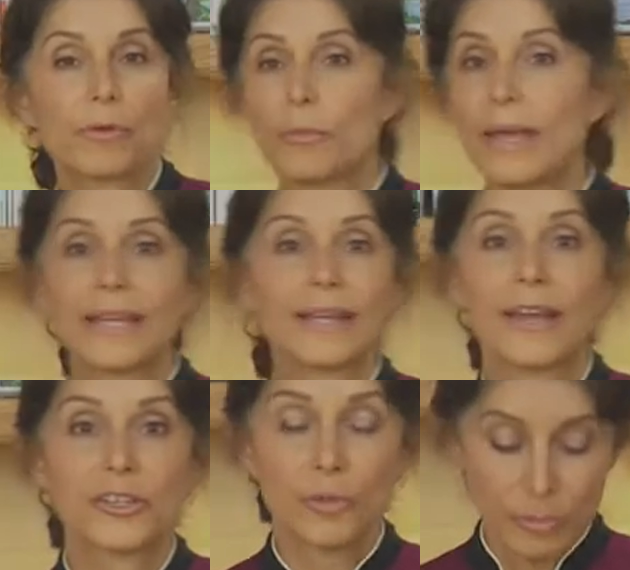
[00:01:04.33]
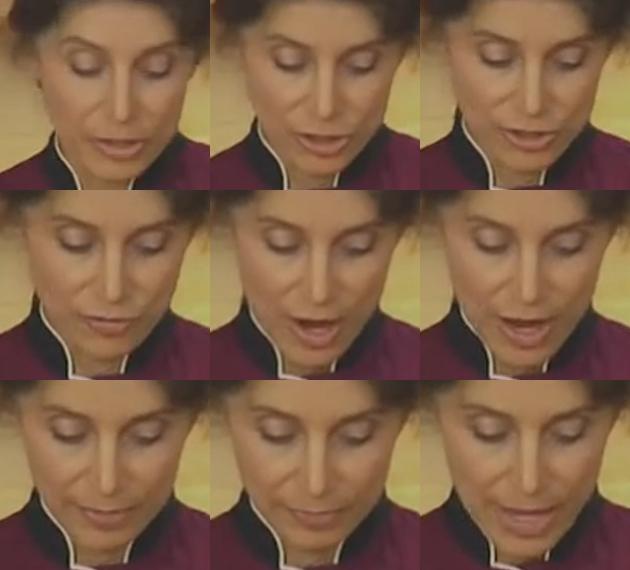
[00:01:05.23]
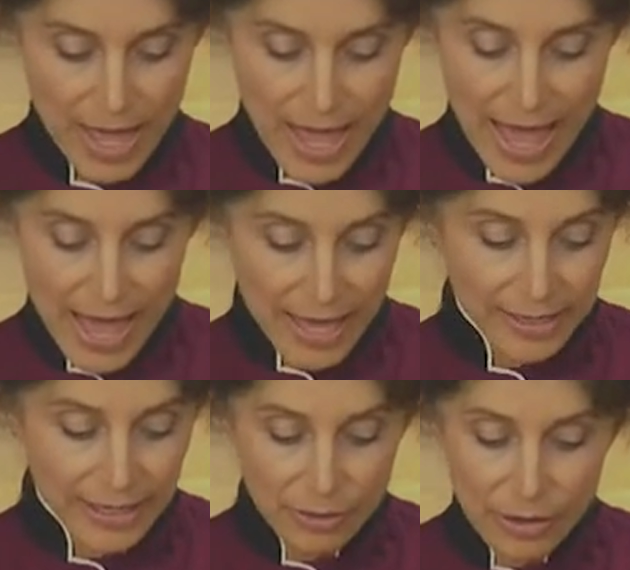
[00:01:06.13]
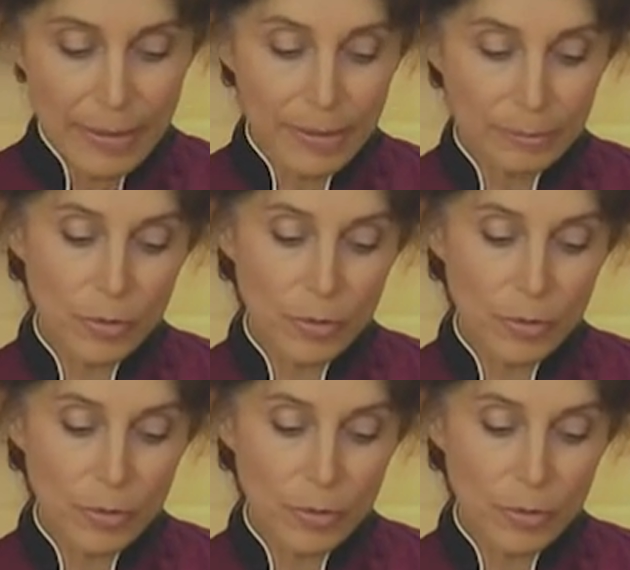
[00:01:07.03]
romaine lettuce would be just fine. And here I'm